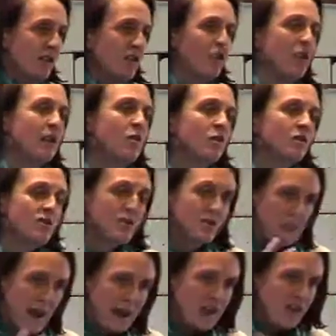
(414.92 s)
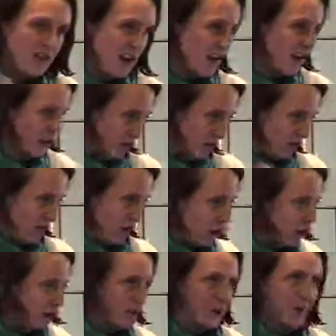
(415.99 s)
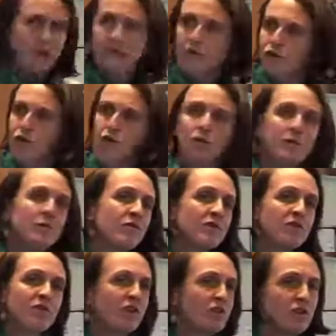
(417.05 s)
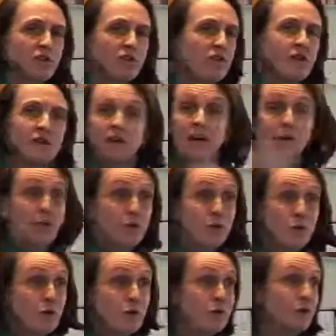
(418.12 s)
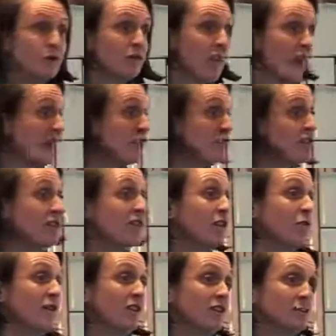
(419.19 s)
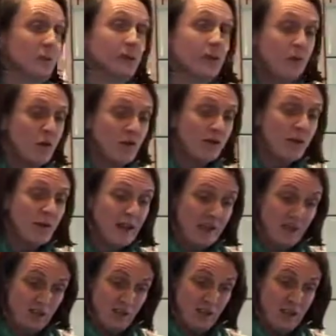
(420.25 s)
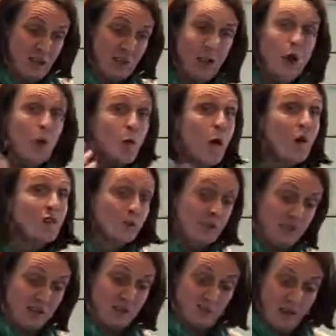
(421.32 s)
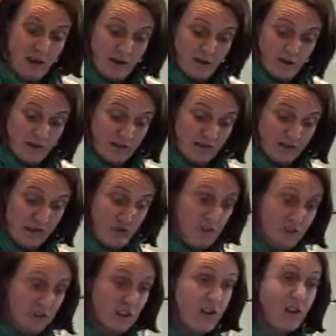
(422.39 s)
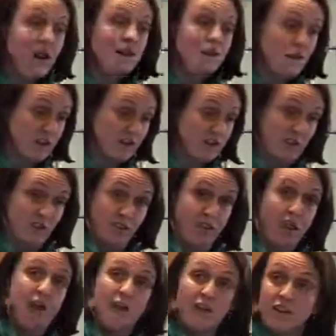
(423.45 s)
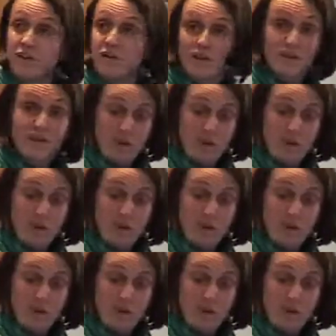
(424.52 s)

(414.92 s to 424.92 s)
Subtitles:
in order to manage heritage alongside new infrastructural needs like the new sort of electricity grids we need? What do we actually need? What do we need to prioritize? So there's a lot of hard questions that have just